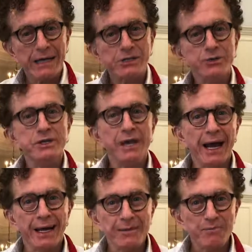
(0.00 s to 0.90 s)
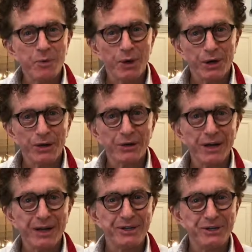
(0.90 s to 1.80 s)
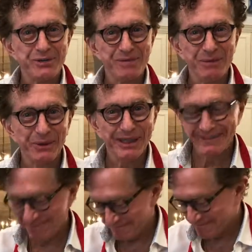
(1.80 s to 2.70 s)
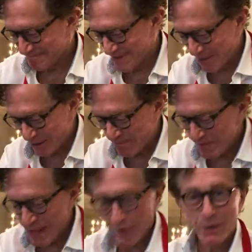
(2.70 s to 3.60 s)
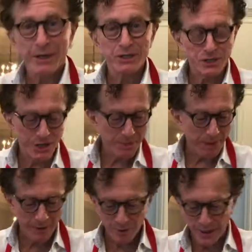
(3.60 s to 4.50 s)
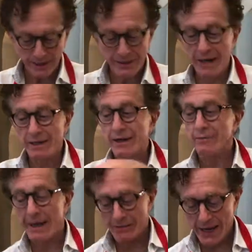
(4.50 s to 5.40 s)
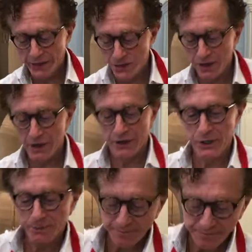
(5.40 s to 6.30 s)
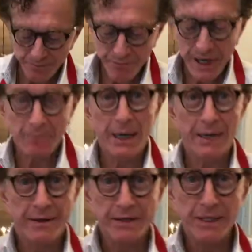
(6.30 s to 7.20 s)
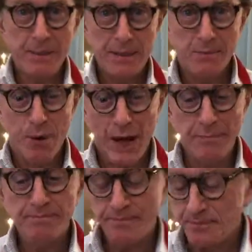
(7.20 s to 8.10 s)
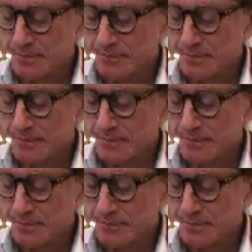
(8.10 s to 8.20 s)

Okay, so today we're going to learn how to do Stromboli. So we're going to start, by the way, got a little bit of a head start on you, but this is a piece of bread,